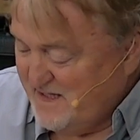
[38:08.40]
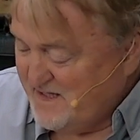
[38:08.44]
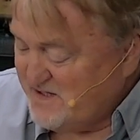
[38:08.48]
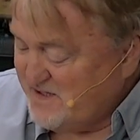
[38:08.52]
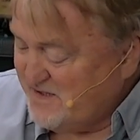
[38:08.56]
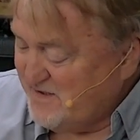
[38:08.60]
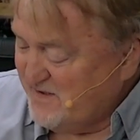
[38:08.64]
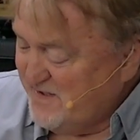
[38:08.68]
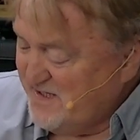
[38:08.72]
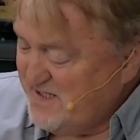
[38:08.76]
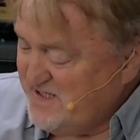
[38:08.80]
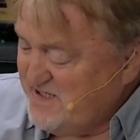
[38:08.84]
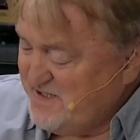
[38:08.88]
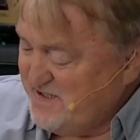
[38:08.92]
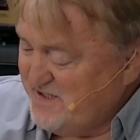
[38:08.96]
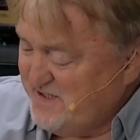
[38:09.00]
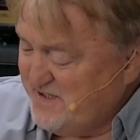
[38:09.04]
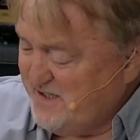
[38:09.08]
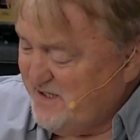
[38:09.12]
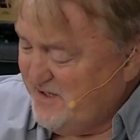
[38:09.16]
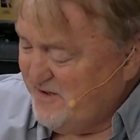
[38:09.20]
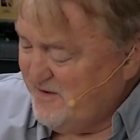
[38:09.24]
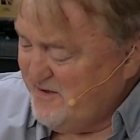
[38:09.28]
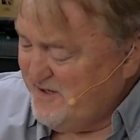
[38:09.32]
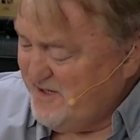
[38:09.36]
That's
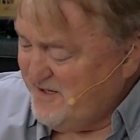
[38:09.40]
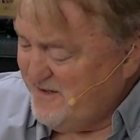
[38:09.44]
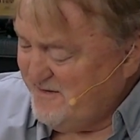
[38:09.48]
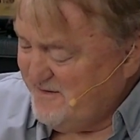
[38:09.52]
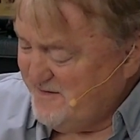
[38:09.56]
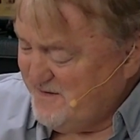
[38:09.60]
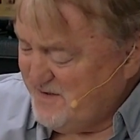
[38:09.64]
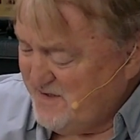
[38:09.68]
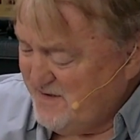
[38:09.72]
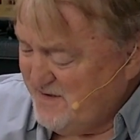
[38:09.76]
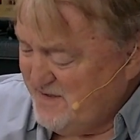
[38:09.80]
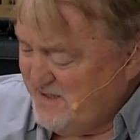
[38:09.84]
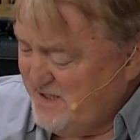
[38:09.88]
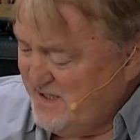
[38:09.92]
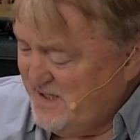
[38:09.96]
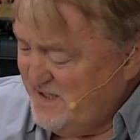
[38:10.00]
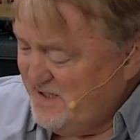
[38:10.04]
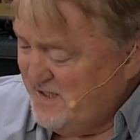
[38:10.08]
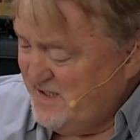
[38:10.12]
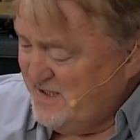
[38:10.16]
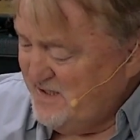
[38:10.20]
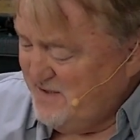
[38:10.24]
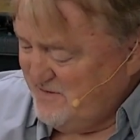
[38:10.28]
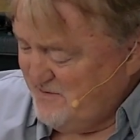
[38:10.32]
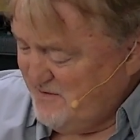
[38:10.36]
Galatians, Gary.
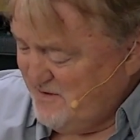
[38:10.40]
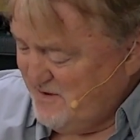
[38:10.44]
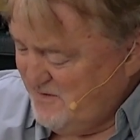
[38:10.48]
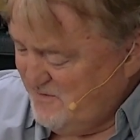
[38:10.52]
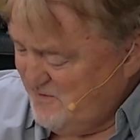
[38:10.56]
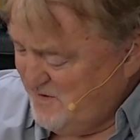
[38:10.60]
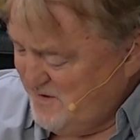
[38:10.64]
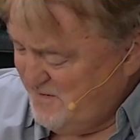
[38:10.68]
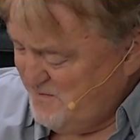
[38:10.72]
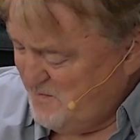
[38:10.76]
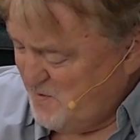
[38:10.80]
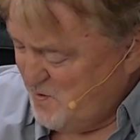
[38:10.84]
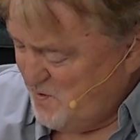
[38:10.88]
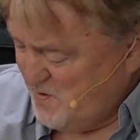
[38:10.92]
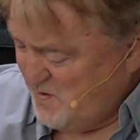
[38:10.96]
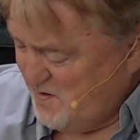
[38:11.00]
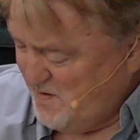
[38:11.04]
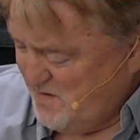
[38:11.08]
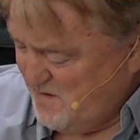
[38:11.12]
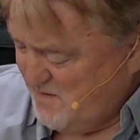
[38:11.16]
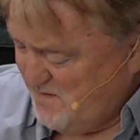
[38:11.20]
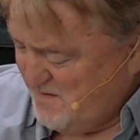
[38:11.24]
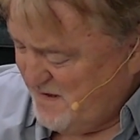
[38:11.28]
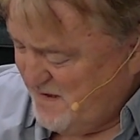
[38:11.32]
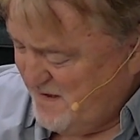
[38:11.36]
Try one
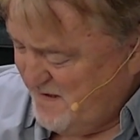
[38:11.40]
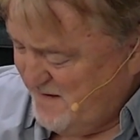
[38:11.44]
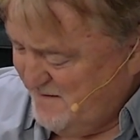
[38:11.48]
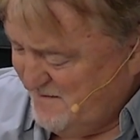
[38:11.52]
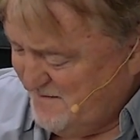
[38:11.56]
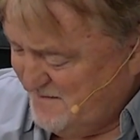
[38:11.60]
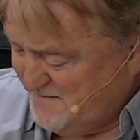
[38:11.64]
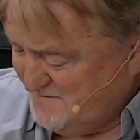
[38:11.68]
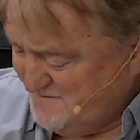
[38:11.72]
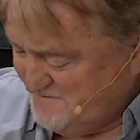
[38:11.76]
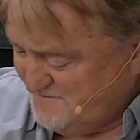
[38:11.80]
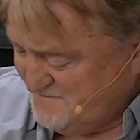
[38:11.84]
more. Okay.